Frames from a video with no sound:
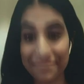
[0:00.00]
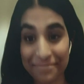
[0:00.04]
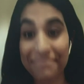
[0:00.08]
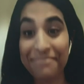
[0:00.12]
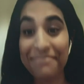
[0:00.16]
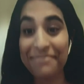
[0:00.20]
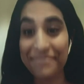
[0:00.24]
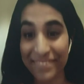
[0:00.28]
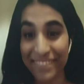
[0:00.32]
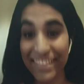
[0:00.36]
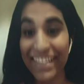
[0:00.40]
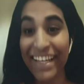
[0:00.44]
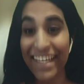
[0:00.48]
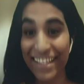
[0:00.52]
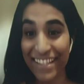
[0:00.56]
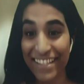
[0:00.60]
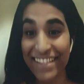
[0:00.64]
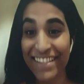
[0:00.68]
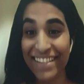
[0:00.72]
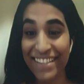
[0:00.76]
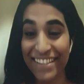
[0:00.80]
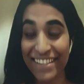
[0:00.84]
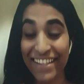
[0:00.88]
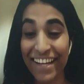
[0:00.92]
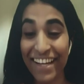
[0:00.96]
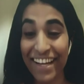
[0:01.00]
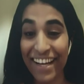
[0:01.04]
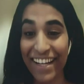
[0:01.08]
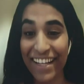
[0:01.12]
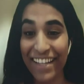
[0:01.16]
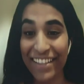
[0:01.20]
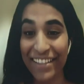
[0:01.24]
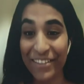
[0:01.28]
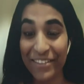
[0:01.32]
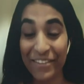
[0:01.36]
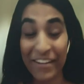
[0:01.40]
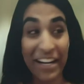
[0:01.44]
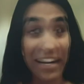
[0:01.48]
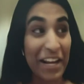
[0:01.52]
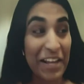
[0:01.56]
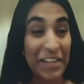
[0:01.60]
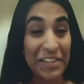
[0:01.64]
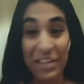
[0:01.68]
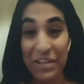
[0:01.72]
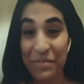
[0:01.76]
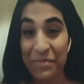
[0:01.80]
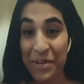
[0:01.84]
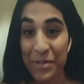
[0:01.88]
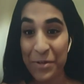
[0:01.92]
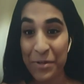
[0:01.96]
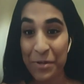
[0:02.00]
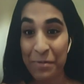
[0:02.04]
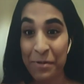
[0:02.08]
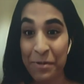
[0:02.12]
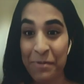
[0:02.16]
yes, yeah, right outside my dorm room.